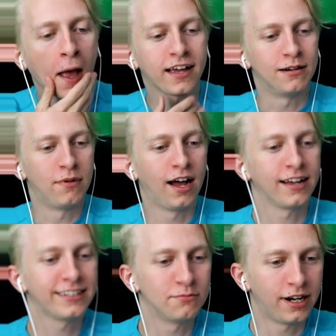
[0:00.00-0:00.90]
Come
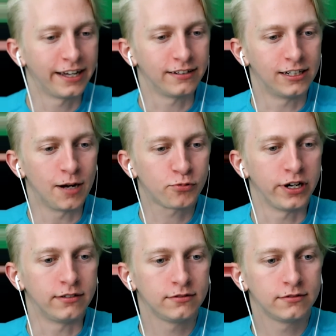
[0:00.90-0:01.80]
on, come on.
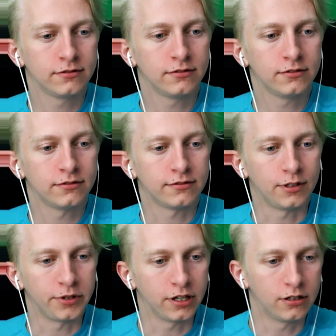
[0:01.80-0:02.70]
Upgrade.
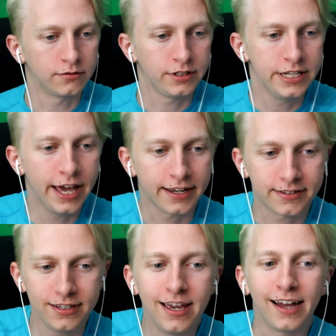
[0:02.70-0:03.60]
There we go.
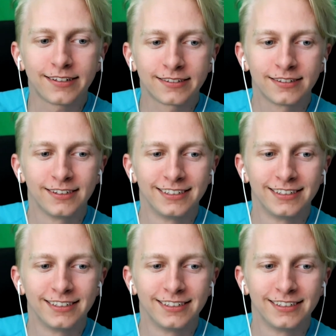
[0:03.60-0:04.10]
EX, EX.